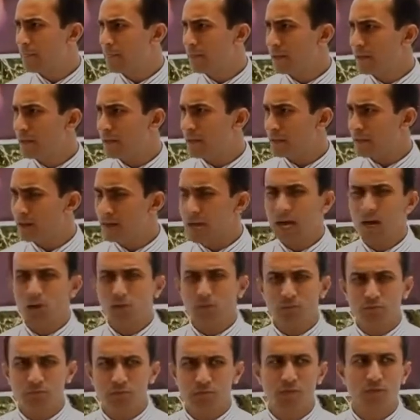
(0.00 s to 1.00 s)
And now
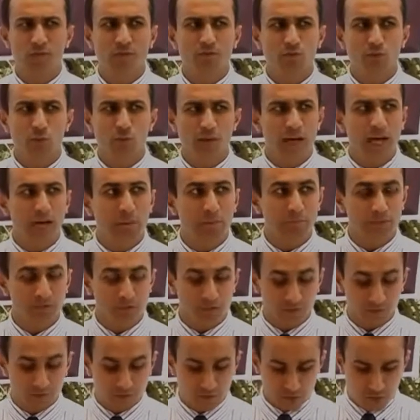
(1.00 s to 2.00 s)
observe what happens
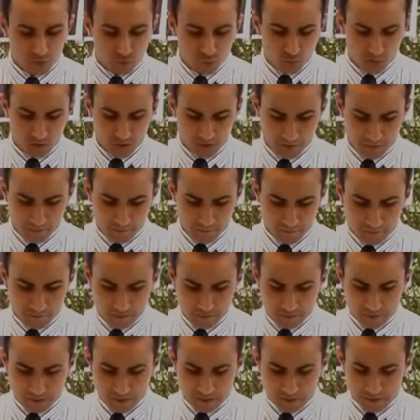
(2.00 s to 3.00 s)
in verse 1.
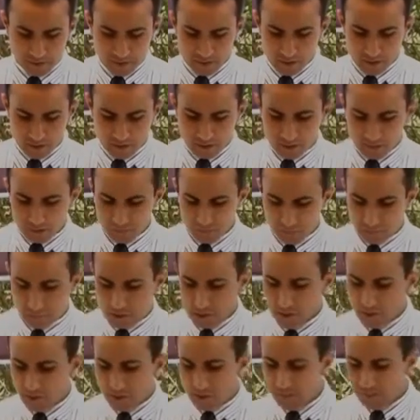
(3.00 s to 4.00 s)

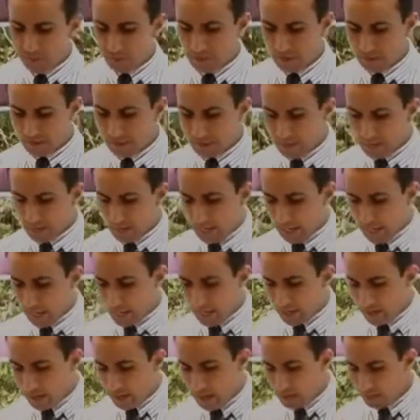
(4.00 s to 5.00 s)
Miriam
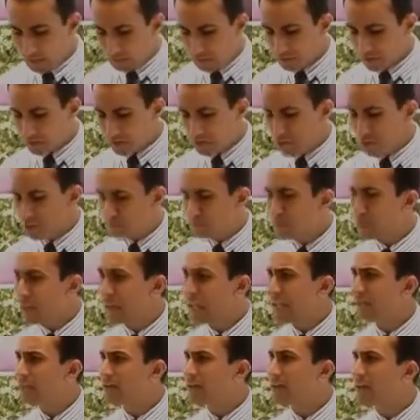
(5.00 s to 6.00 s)
and Aaron
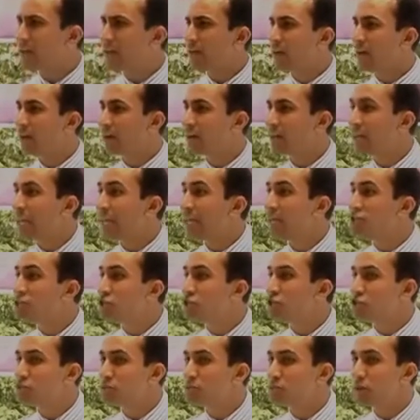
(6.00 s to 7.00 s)
spake
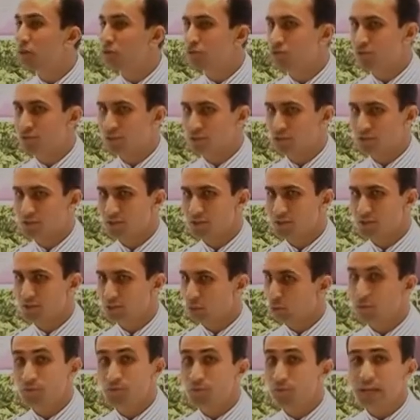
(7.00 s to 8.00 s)
against Moses.
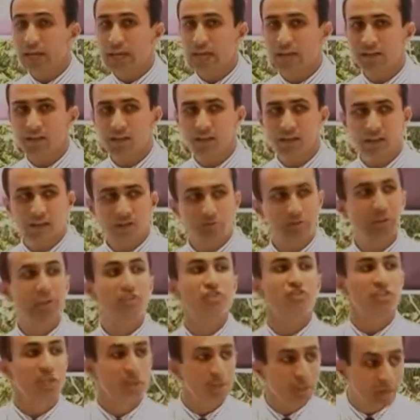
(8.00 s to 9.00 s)
Don't forget, they're
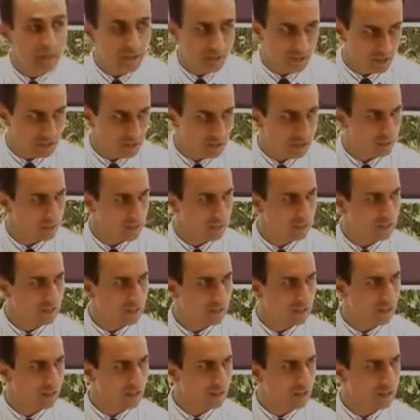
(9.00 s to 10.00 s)
siblings.
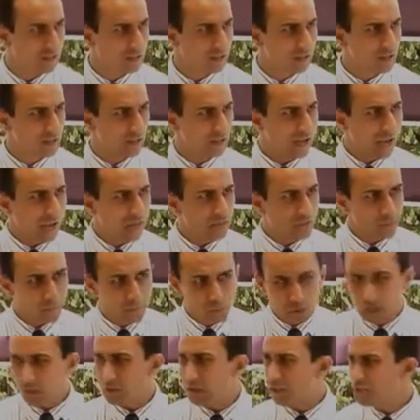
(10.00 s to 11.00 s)
And the
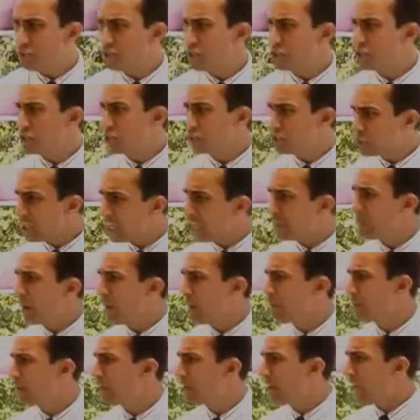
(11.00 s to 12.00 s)
brother and sister team
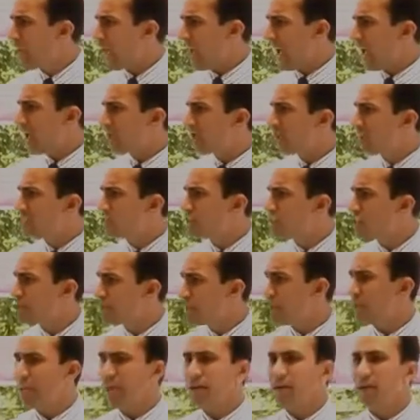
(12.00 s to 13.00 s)
up and they
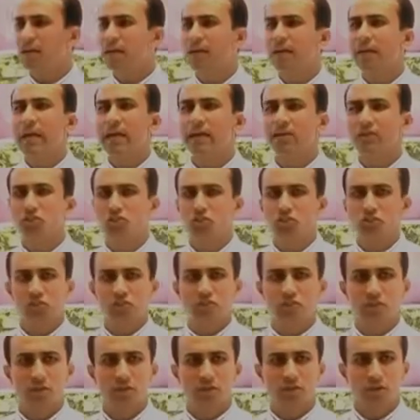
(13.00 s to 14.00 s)
speak
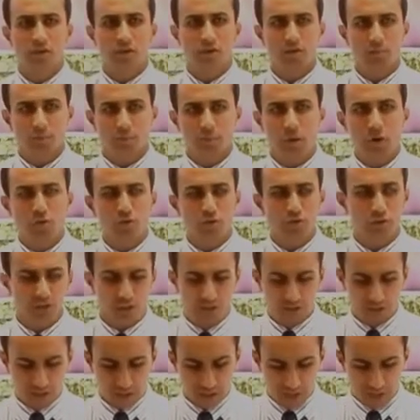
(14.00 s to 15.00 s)
against
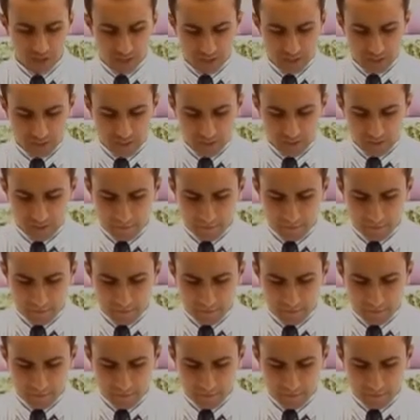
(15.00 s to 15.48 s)
Moses